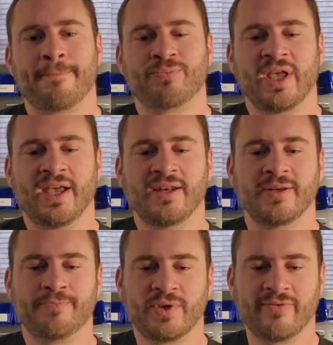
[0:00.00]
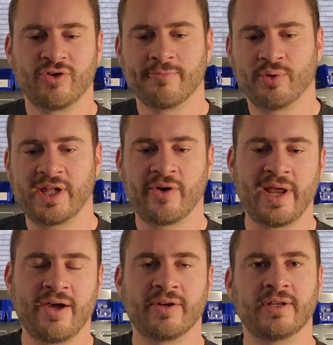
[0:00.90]
And if you played
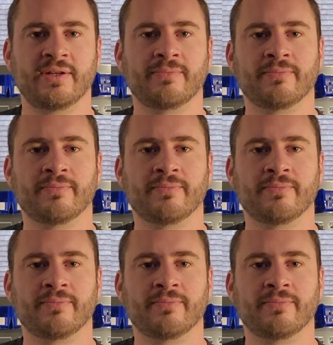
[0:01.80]
around in